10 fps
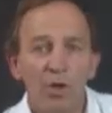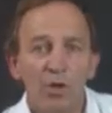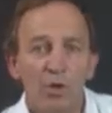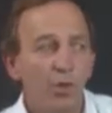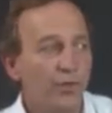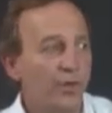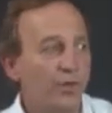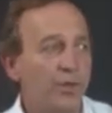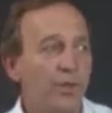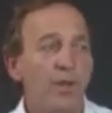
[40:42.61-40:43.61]

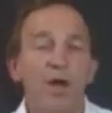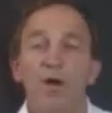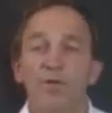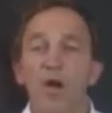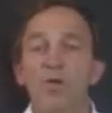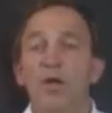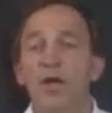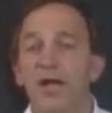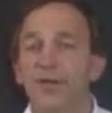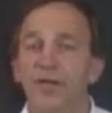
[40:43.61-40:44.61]
Causes of
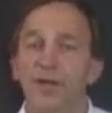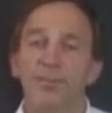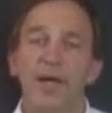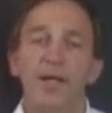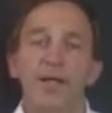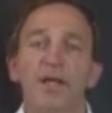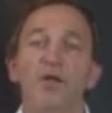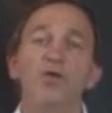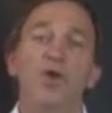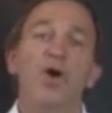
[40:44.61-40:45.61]
localized hip pain
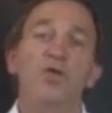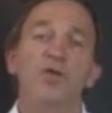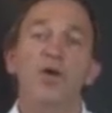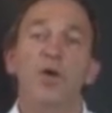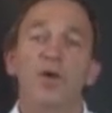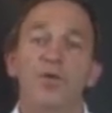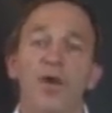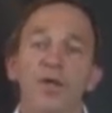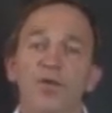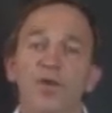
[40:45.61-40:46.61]
include
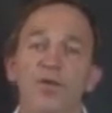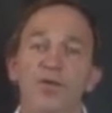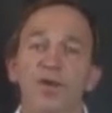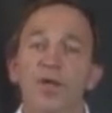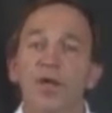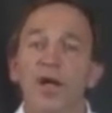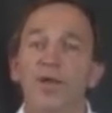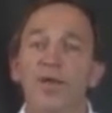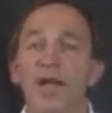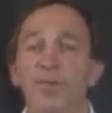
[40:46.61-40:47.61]
osteoarthritis,
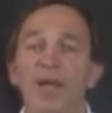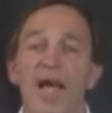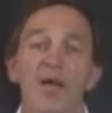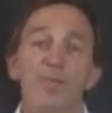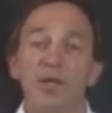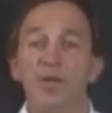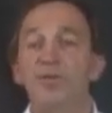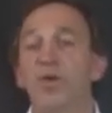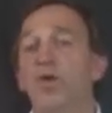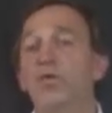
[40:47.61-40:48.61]
and the hip can be
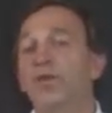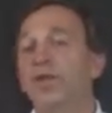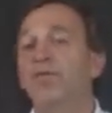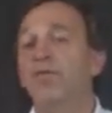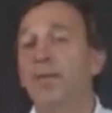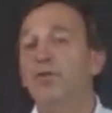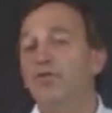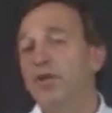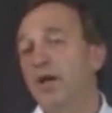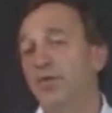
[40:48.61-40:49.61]
involved in
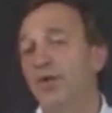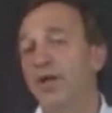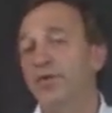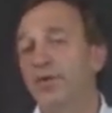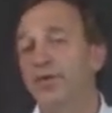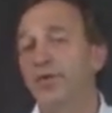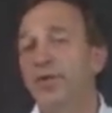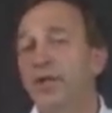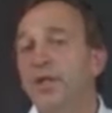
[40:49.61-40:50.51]
inflammatory arthritis.